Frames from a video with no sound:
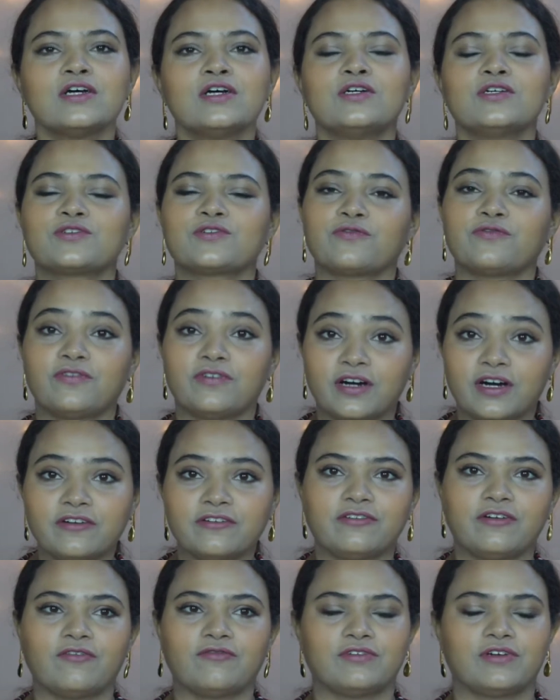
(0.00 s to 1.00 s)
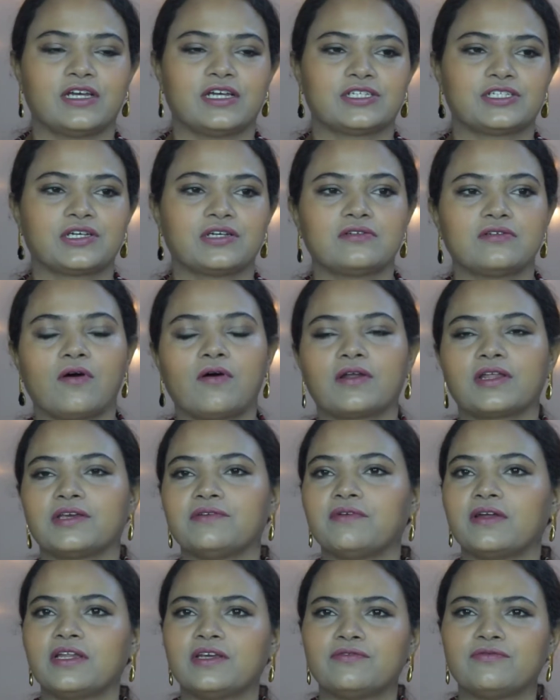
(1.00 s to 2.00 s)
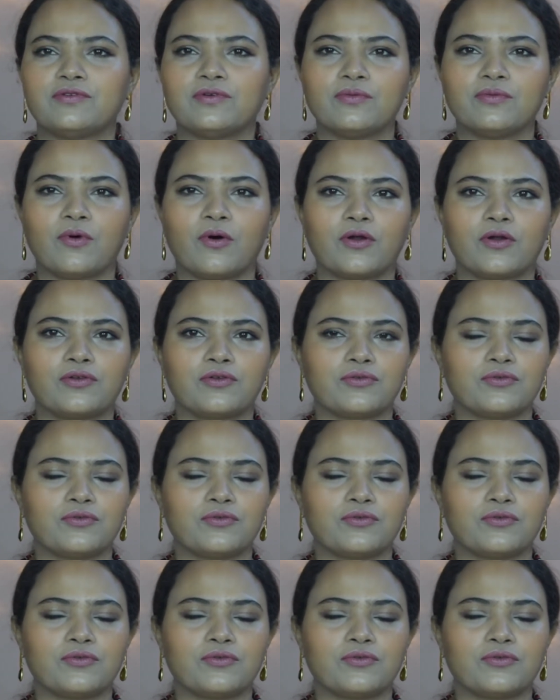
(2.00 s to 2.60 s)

So for foundation, or even if you want